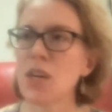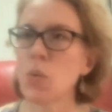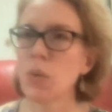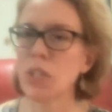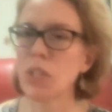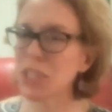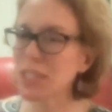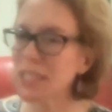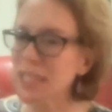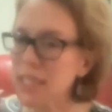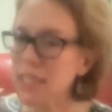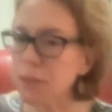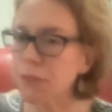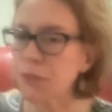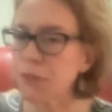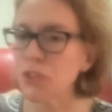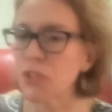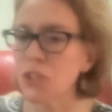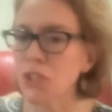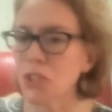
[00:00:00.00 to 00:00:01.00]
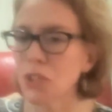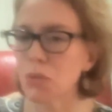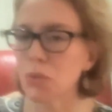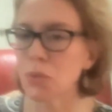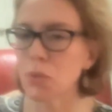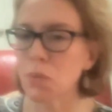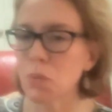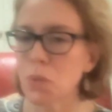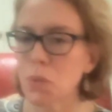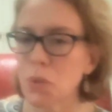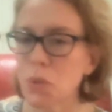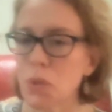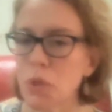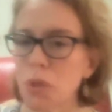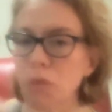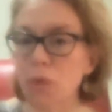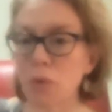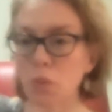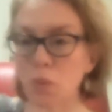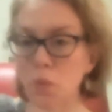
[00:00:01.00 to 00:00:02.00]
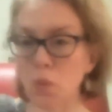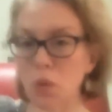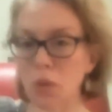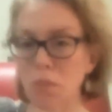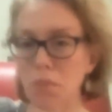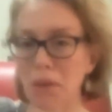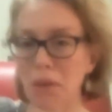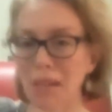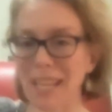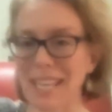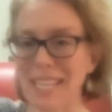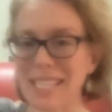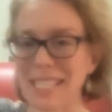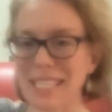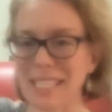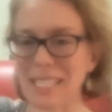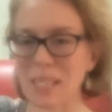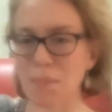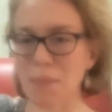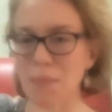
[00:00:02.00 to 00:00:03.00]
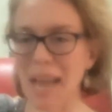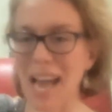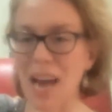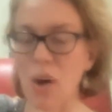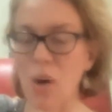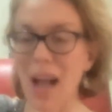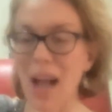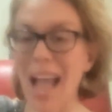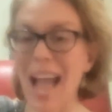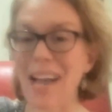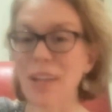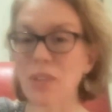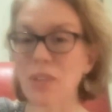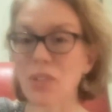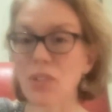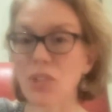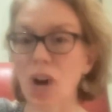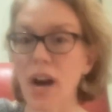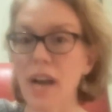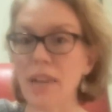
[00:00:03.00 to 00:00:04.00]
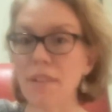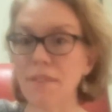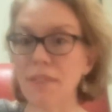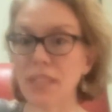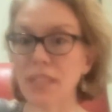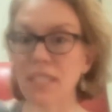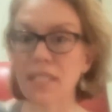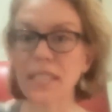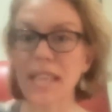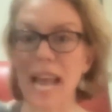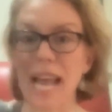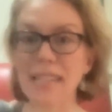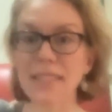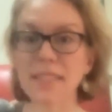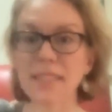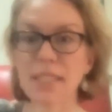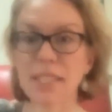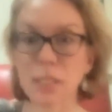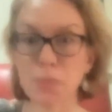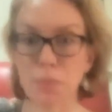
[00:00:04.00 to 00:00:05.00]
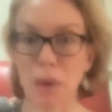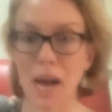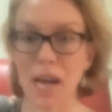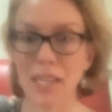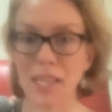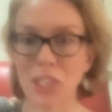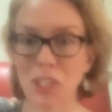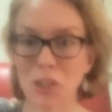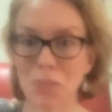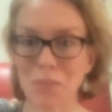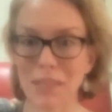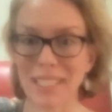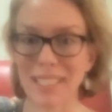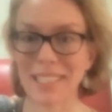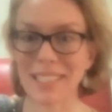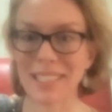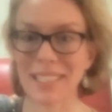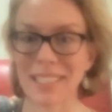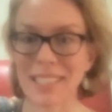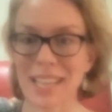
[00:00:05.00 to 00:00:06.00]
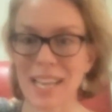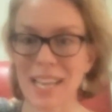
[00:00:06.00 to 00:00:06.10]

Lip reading: which is different to reward. Reward places the power outside of us, as does punishment.